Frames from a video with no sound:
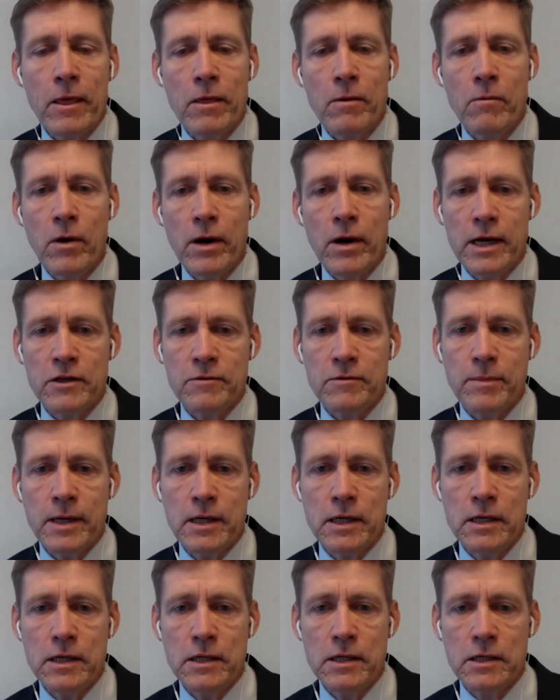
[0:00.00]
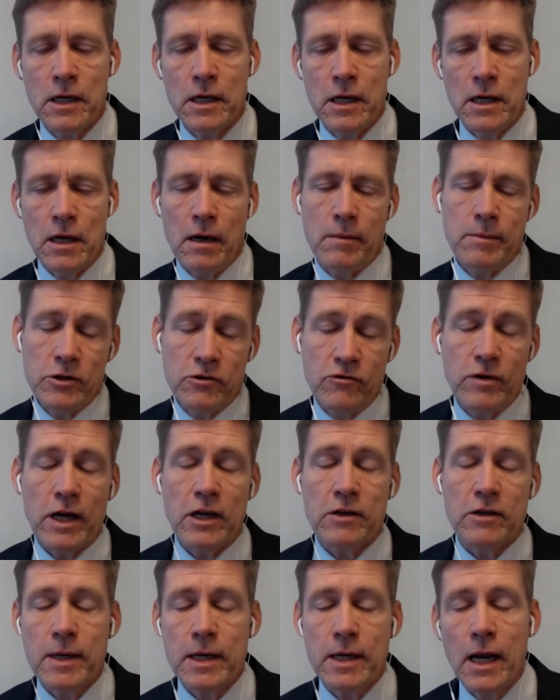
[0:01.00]
The one aspect is, I mean, three
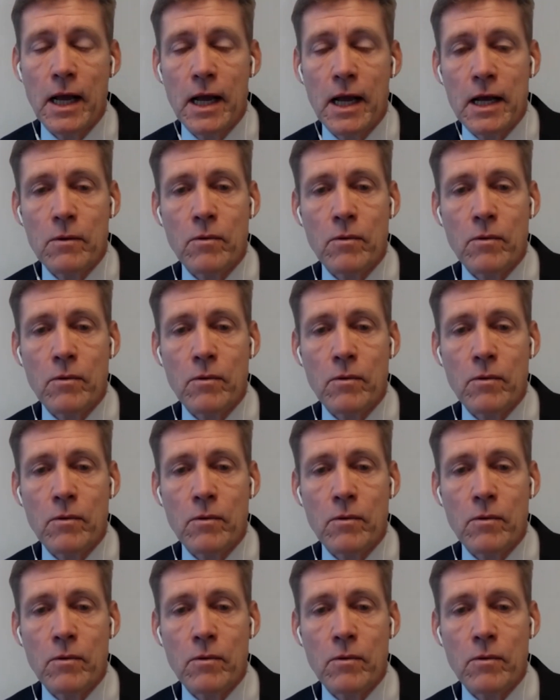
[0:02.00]
aspects.